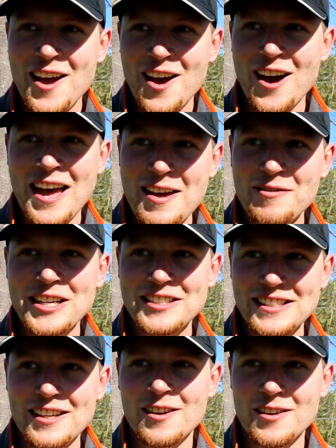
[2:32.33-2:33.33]
I have
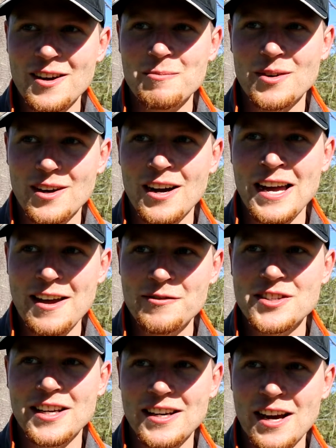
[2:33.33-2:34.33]
actually, I'm, I have
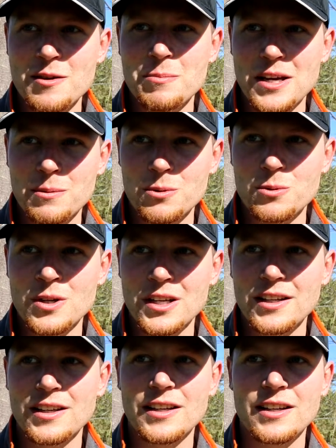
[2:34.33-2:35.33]
seen other people
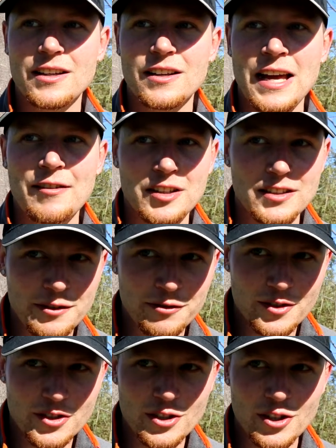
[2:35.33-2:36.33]
having
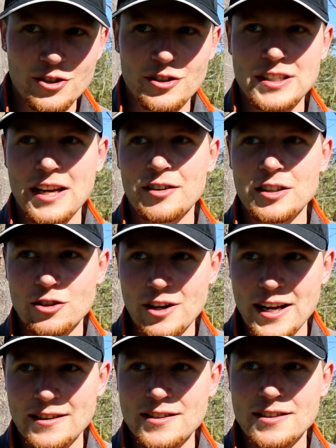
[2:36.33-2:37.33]
different surgeries, having
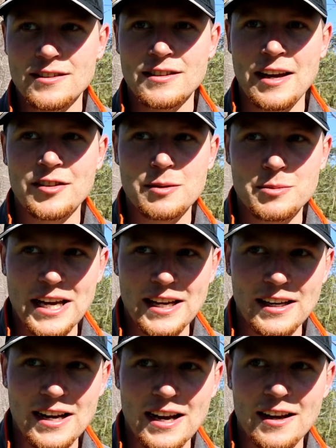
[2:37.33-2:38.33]
drains and having them
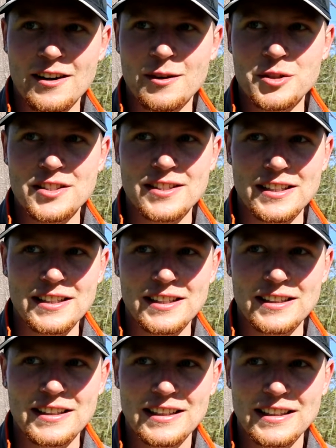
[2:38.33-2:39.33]
taken out, and I'm just
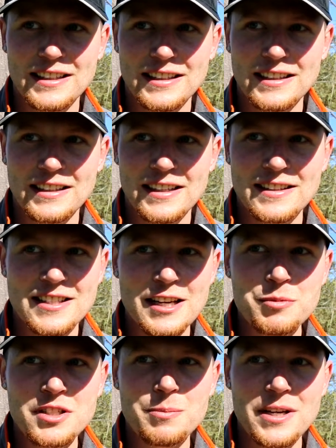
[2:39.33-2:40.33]
thinking, it
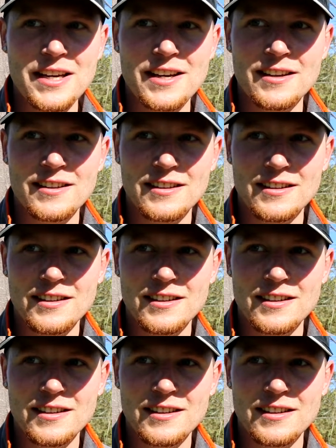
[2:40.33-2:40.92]
seems to be a,